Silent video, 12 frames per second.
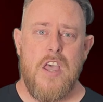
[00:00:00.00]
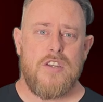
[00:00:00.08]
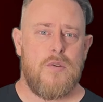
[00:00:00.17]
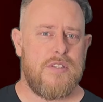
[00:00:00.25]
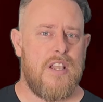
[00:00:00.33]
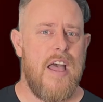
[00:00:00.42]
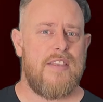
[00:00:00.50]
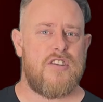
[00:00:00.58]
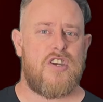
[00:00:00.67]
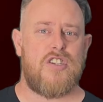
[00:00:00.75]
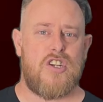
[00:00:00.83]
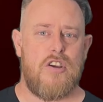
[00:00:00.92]
She was glad that
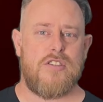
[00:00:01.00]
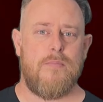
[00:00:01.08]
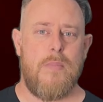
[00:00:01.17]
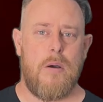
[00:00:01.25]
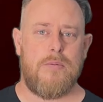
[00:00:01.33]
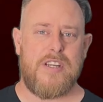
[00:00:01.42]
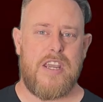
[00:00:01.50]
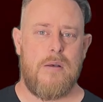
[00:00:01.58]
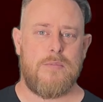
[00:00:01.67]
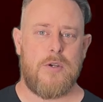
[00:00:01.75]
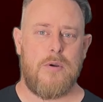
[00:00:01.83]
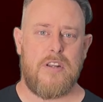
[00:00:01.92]
she'd chosen Melbourne to
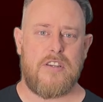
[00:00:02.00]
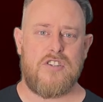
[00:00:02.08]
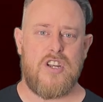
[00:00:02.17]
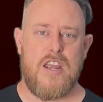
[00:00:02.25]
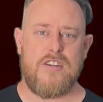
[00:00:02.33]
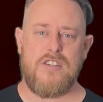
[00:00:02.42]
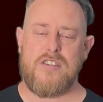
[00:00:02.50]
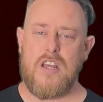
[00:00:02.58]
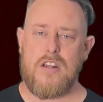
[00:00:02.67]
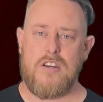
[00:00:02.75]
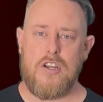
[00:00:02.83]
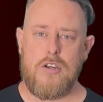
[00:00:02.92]
come to on exchange instead
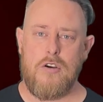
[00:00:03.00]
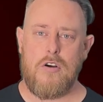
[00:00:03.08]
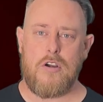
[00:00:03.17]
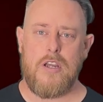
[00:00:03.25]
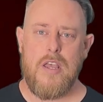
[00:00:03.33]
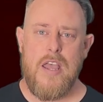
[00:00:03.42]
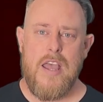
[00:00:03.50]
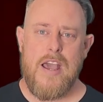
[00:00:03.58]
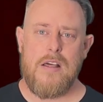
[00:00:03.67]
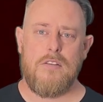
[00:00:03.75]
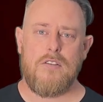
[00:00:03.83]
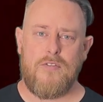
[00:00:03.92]
of New York,
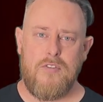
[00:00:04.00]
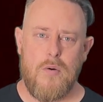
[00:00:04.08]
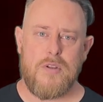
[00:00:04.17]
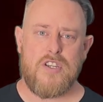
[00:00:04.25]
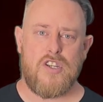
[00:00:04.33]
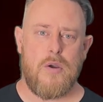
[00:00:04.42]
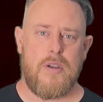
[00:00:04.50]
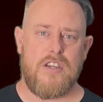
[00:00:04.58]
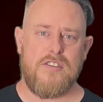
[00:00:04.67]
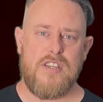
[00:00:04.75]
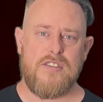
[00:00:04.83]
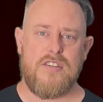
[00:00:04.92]
and looked forward to showing her
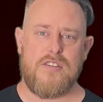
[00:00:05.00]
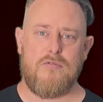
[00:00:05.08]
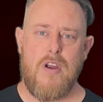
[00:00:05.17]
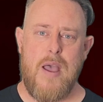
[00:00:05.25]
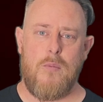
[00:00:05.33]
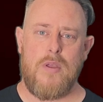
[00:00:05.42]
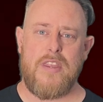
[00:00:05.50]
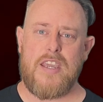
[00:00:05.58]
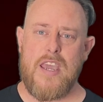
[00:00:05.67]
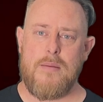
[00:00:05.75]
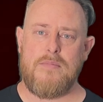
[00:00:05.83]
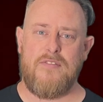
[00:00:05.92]
sisters around when they
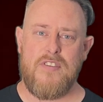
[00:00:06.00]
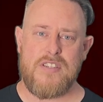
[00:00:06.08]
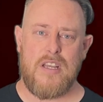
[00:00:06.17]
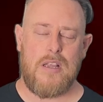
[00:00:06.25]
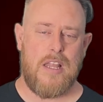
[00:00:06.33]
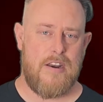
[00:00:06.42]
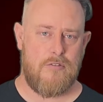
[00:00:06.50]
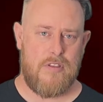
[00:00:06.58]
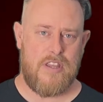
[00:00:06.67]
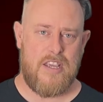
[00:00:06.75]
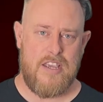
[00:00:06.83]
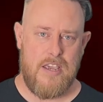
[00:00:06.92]
came to visit later
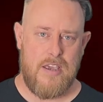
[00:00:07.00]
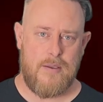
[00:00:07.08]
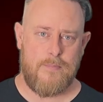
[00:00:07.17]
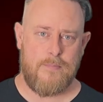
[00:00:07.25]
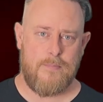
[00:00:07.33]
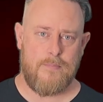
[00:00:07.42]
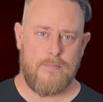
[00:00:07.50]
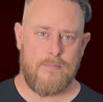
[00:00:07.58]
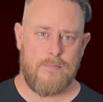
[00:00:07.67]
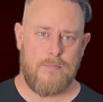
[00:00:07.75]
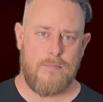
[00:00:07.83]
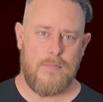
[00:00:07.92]
in the year.
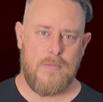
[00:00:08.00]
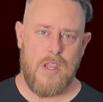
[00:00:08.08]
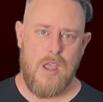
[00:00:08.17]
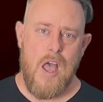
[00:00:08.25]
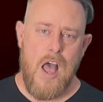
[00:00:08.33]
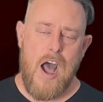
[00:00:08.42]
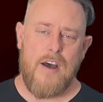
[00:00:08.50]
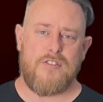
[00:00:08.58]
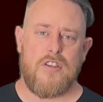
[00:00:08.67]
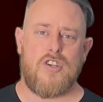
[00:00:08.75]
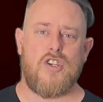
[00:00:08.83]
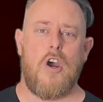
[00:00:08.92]

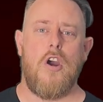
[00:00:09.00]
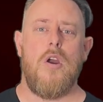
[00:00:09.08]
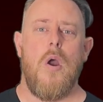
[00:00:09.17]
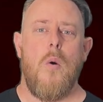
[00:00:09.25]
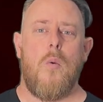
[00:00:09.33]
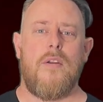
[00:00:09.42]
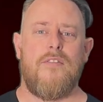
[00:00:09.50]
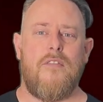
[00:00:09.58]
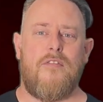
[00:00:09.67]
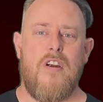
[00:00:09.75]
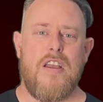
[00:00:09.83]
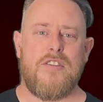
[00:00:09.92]
After the show, one of her
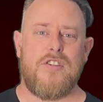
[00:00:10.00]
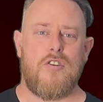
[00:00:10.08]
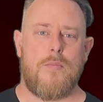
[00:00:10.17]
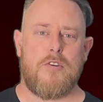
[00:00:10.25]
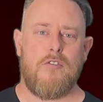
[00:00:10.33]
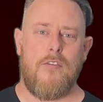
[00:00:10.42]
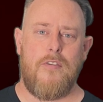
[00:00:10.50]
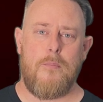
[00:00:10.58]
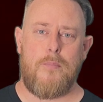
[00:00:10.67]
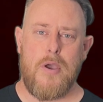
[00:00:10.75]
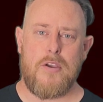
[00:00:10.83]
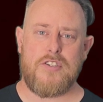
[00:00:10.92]
friends dropped her off
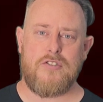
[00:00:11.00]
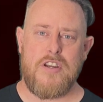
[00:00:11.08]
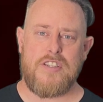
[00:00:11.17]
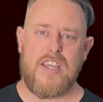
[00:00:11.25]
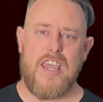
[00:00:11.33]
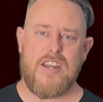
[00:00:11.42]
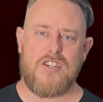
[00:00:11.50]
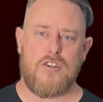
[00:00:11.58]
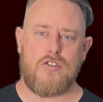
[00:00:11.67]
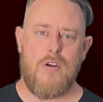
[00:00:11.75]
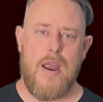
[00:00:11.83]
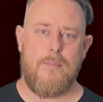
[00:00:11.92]
at Bourke Street to catch the
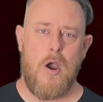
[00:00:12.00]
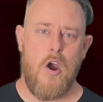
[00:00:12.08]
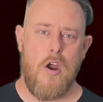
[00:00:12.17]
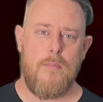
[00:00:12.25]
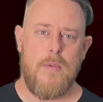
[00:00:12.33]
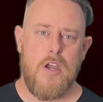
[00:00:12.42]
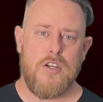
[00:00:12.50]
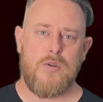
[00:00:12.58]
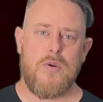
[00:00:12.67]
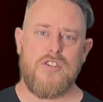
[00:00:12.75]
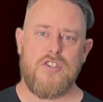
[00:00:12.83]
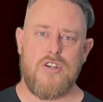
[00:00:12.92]
tram home
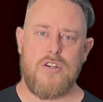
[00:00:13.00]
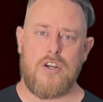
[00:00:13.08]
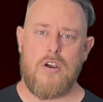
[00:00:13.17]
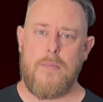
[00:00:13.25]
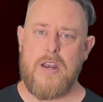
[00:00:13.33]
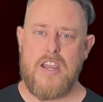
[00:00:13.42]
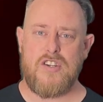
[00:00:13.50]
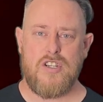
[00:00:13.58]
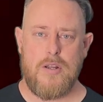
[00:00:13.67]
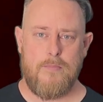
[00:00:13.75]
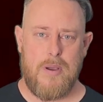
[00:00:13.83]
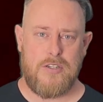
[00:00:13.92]
to her student
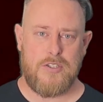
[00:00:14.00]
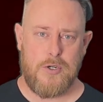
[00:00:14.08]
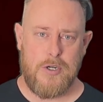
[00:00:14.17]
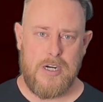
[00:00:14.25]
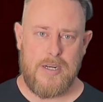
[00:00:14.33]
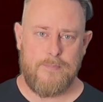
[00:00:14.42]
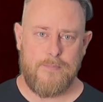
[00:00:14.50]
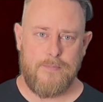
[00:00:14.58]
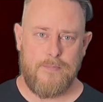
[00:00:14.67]
accommodation in Bundoora.